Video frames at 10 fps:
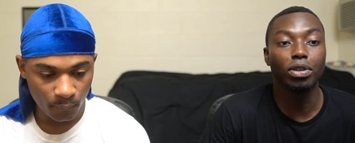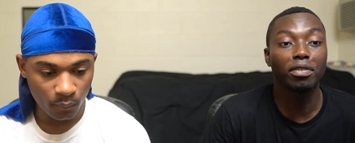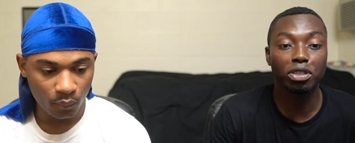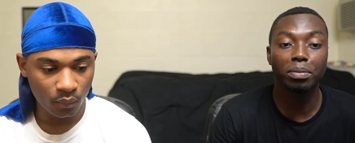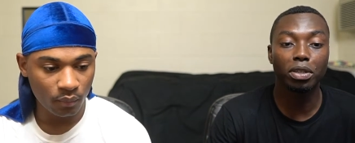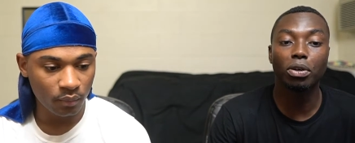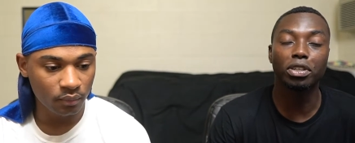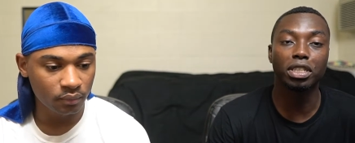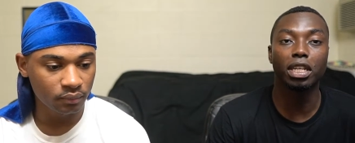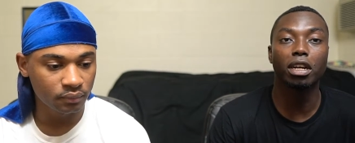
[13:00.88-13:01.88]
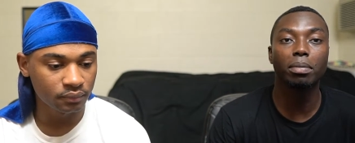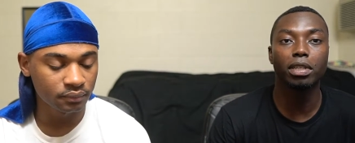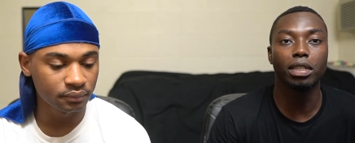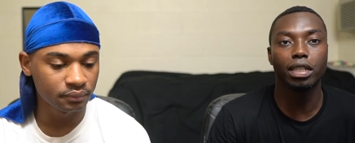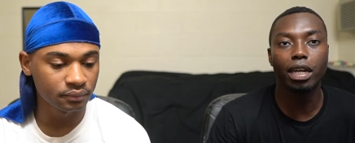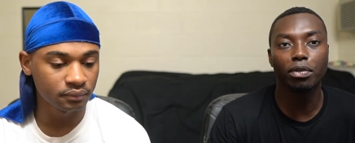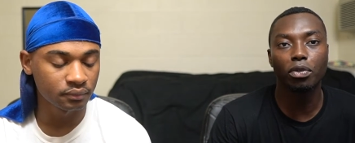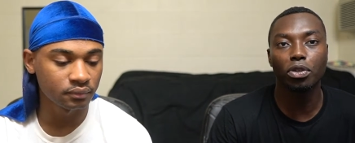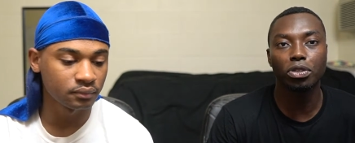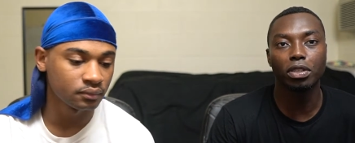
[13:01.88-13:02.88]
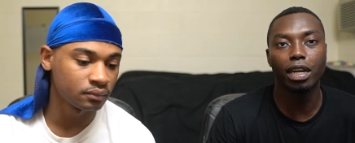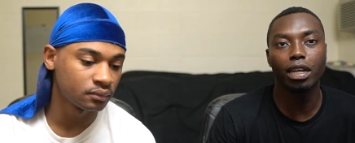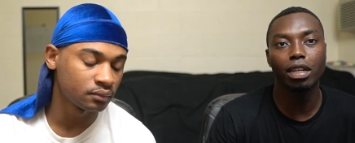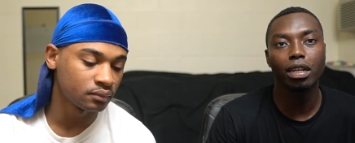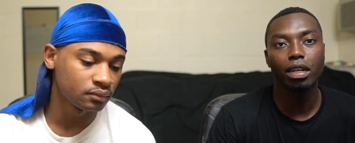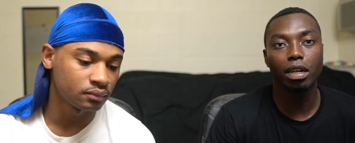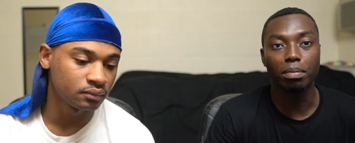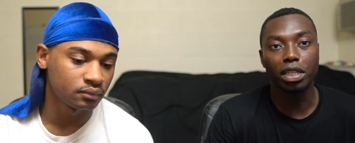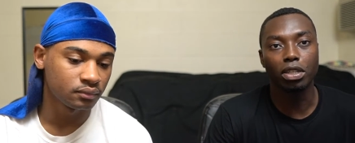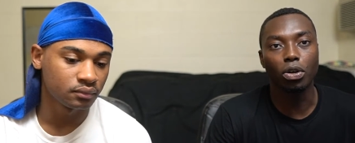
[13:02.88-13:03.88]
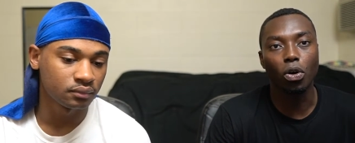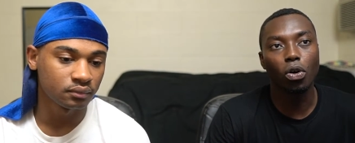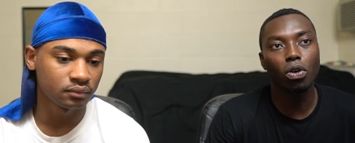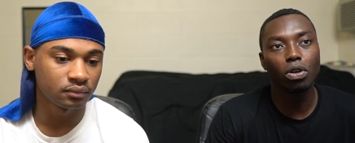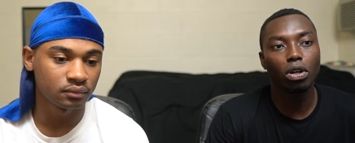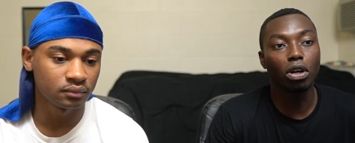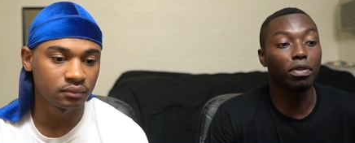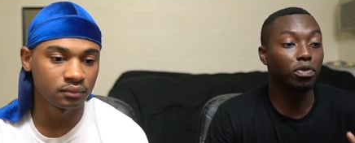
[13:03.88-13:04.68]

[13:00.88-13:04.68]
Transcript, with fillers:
Speaker 1: you have something already set up, then yeah, focus on that, make it grow. Or